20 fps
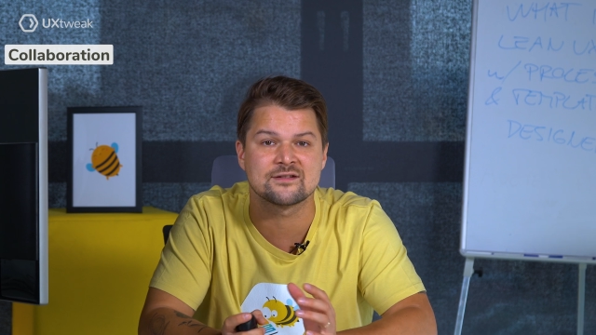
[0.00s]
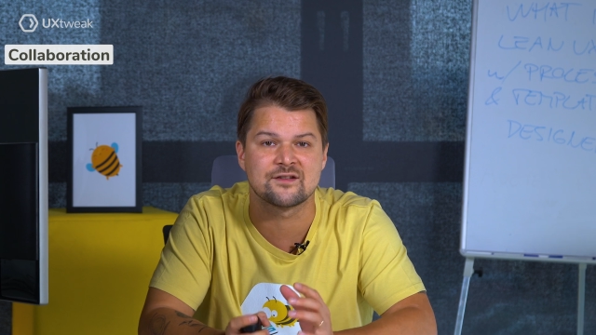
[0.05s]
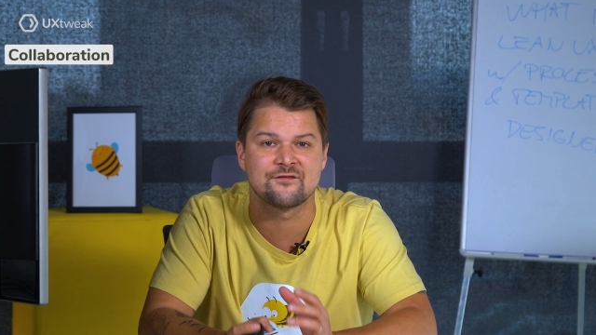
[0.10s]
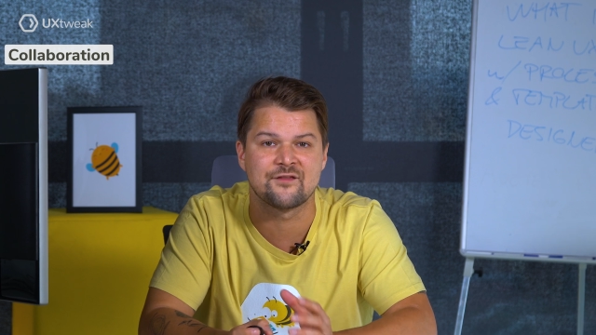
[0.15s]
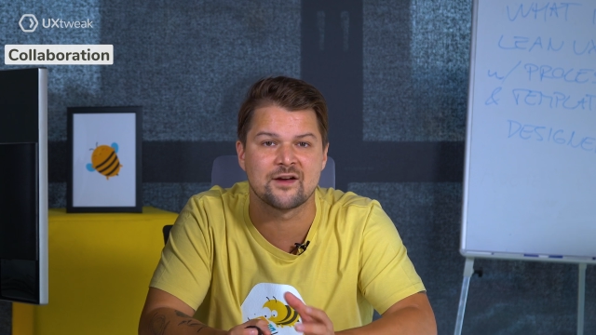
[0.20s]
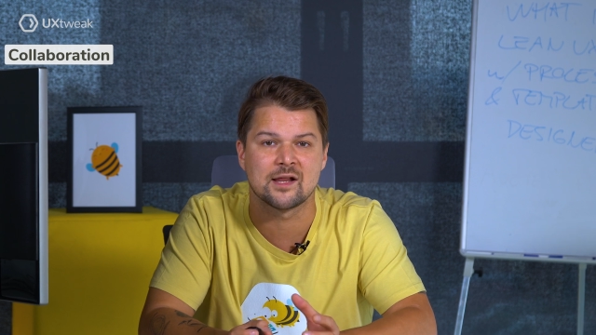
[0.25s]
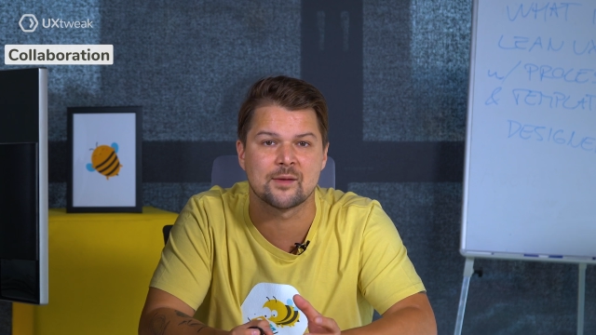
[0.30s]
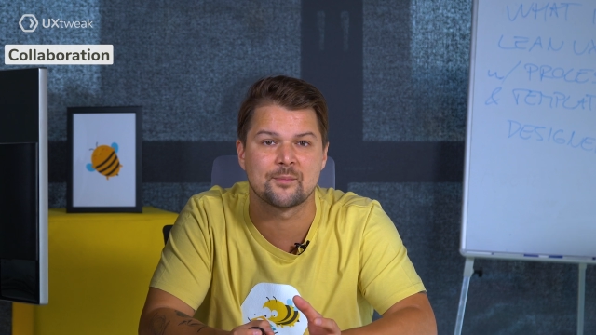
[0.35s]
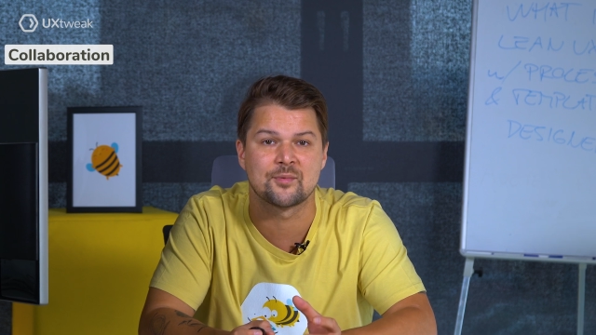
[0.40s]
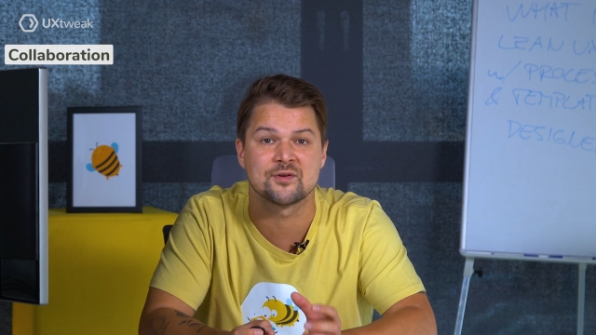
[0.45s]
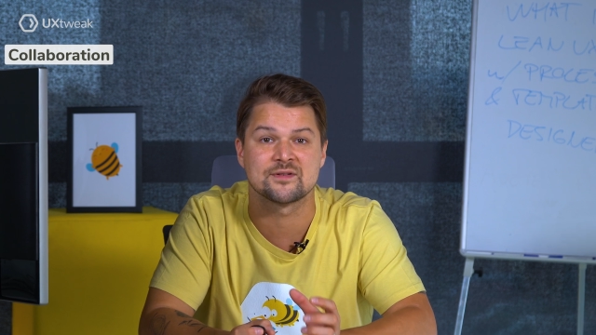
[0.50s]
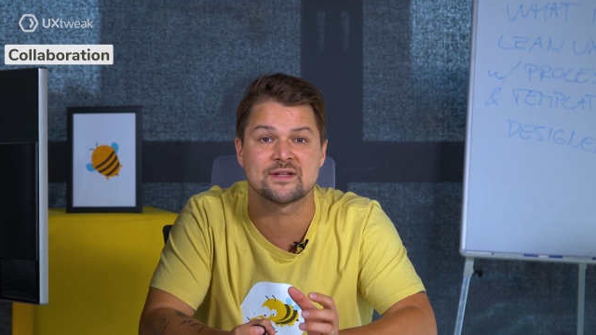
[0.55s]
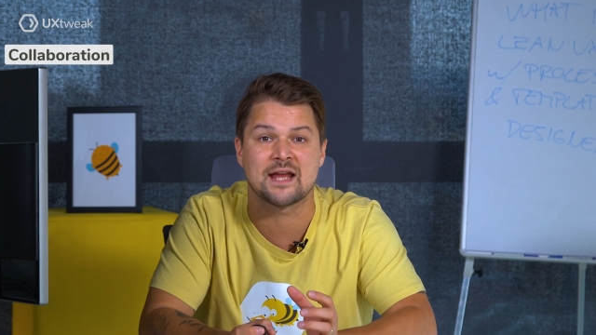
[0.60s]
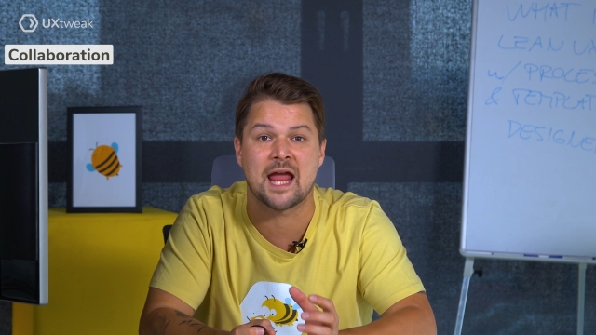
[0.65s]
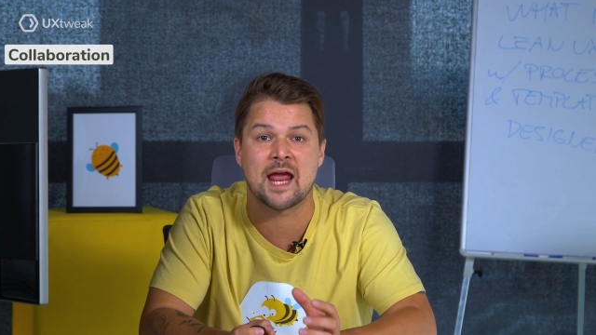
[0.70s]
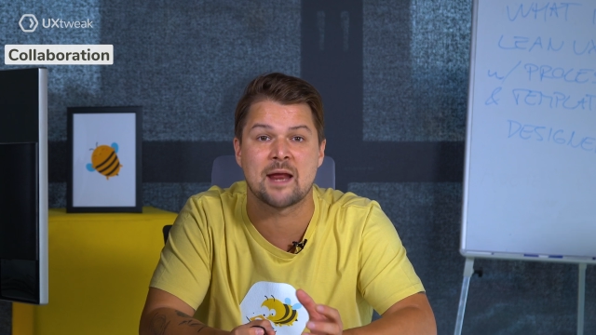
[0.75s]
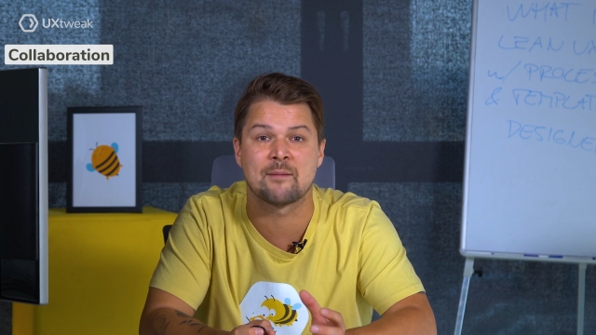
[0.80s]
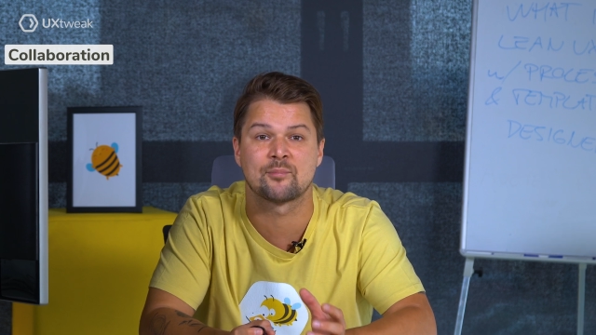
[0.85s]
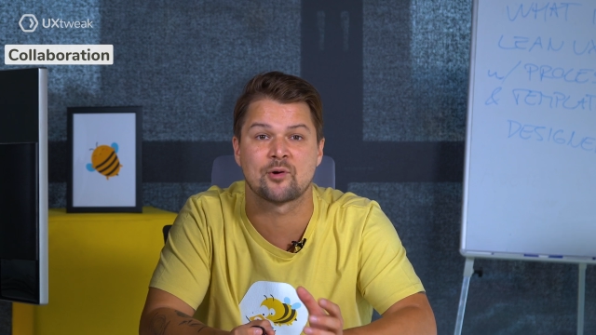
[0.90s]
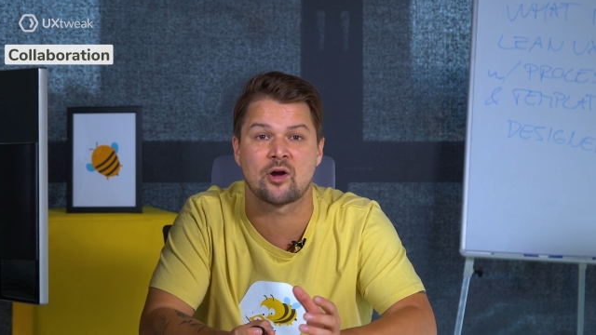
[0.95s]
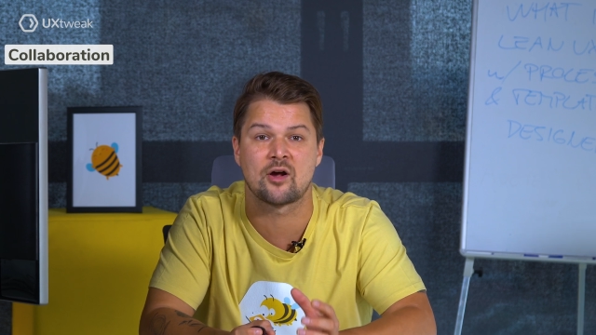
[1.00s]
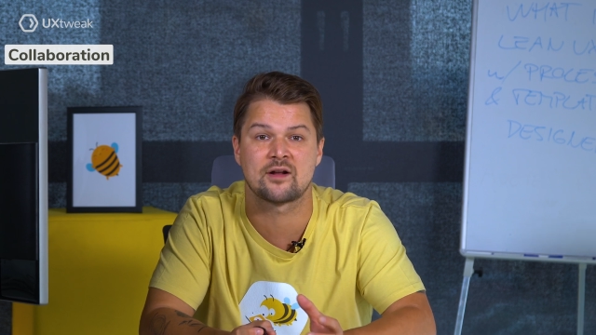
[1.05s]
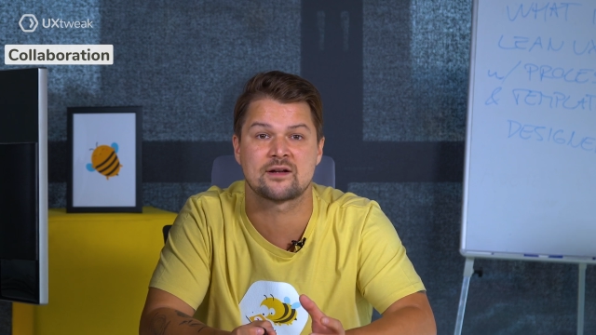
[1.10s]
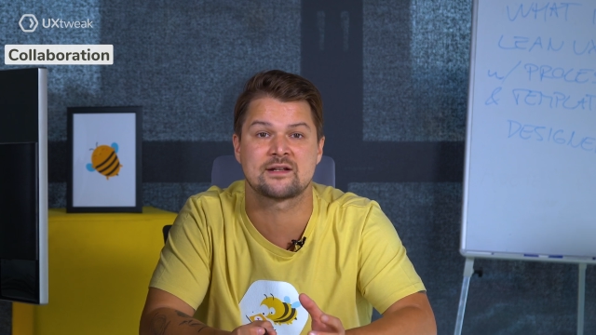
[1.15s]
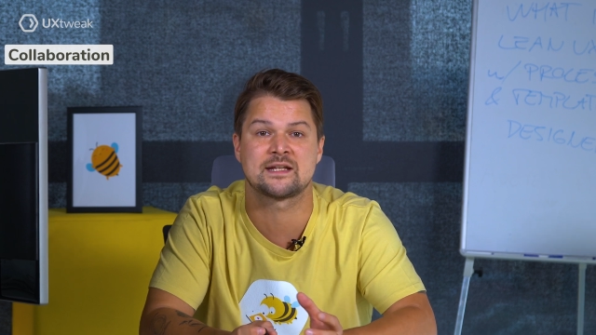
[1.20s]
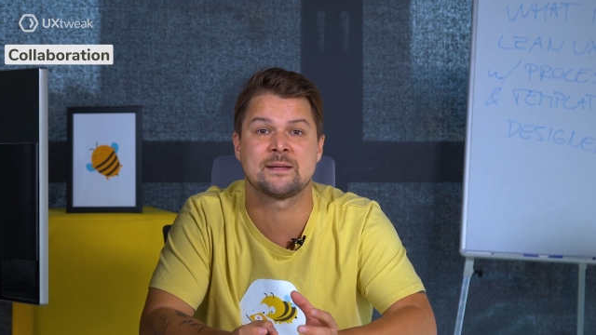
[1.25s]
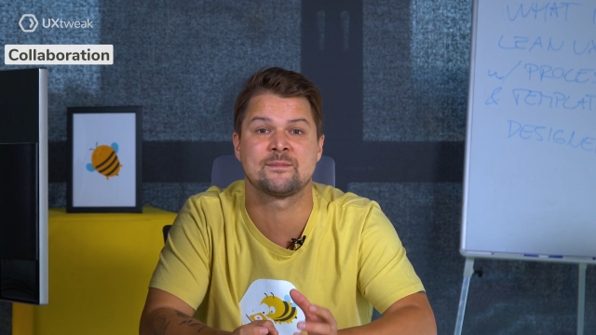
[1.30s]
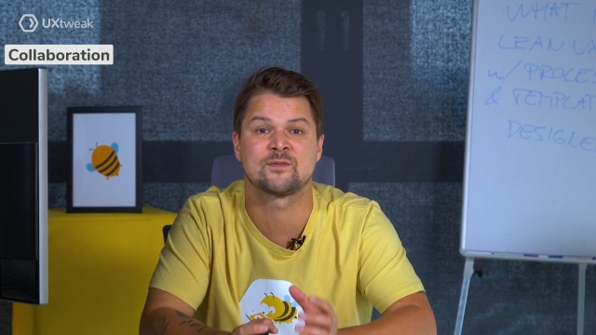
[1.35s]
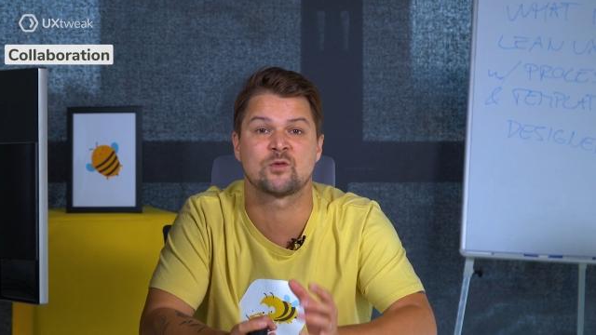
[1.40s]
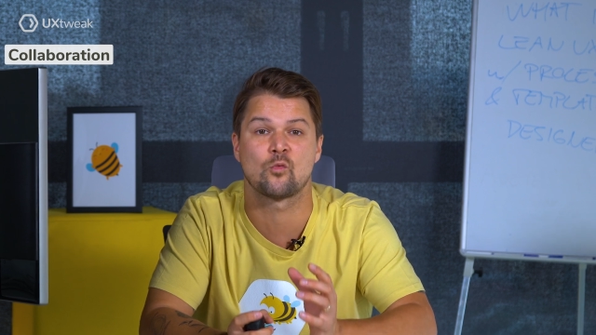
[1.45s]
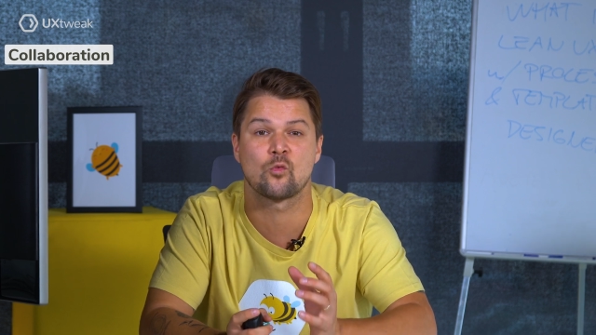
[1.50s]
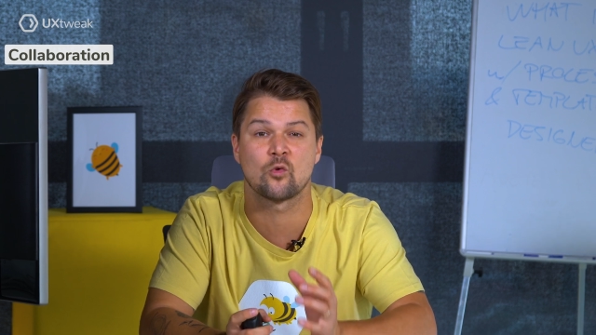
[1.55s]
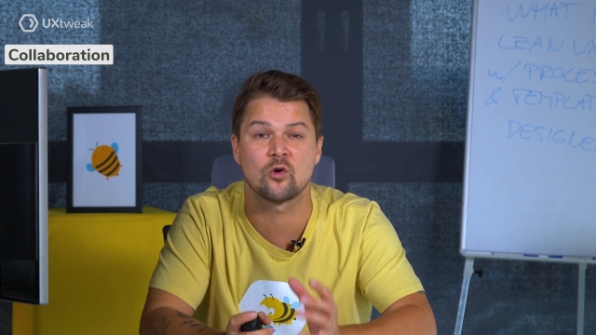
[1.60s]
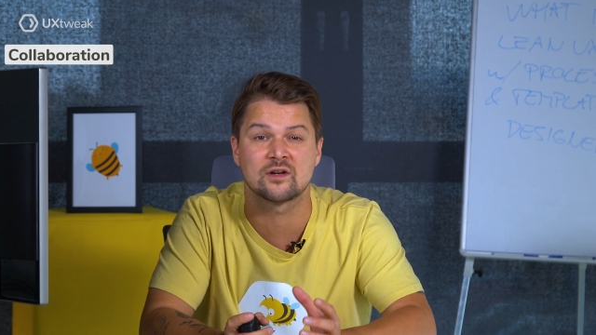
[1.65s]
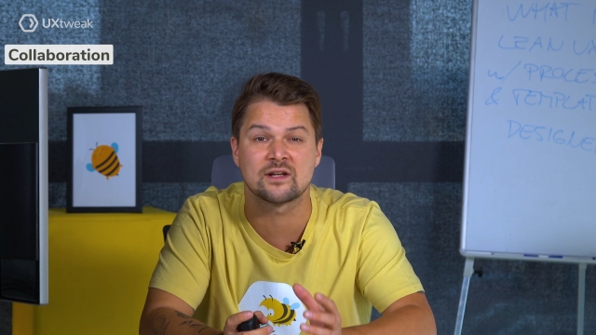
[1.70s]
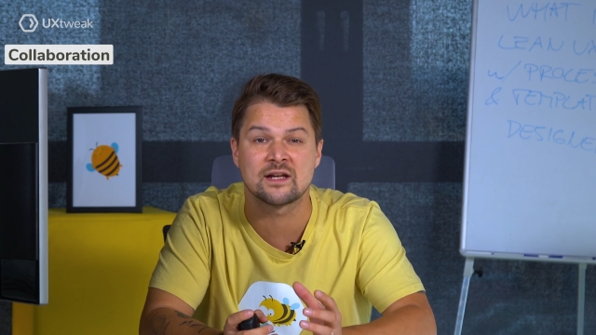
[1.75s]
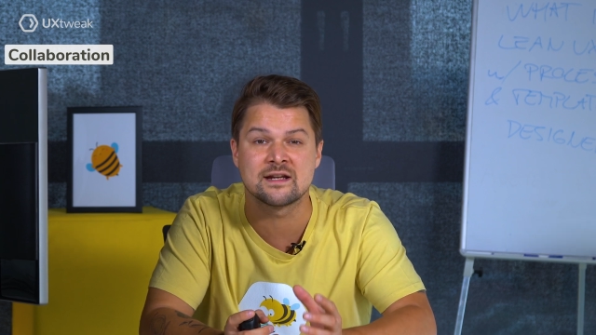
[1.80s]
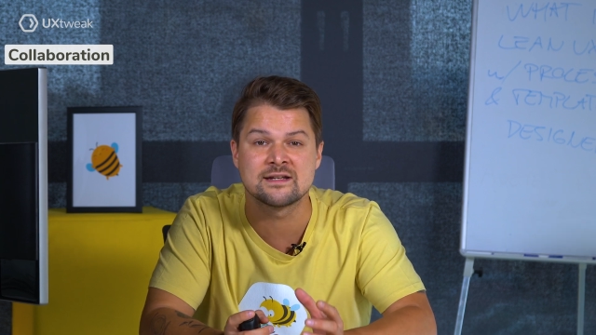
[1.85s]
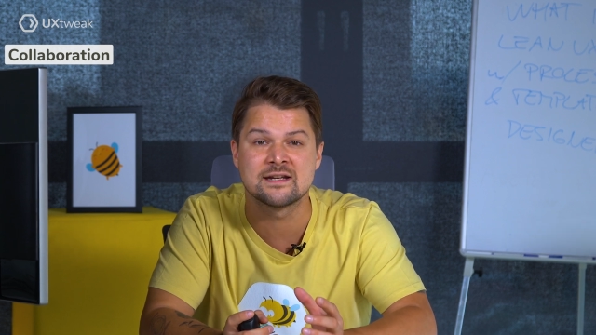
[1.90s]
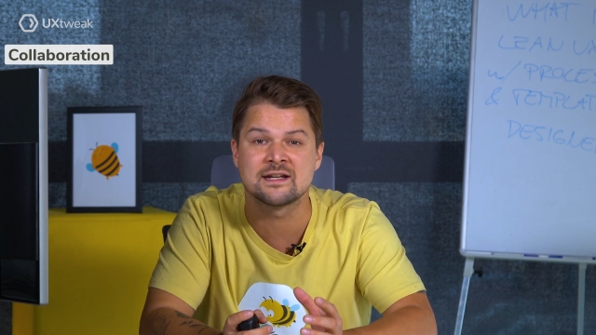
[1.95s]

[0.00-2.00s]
developers, and product teams working